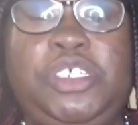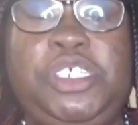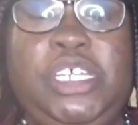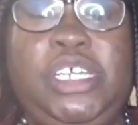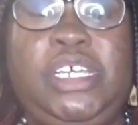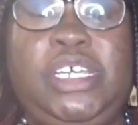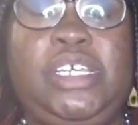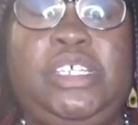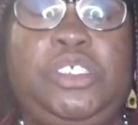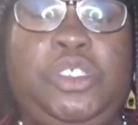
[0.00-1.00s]
She is
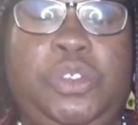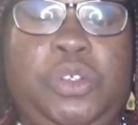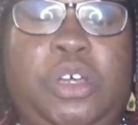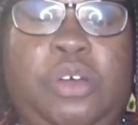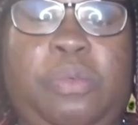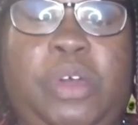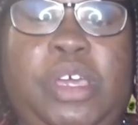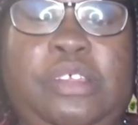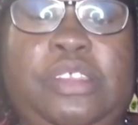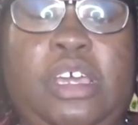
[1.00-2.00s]
a student
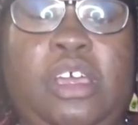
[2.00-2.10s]
with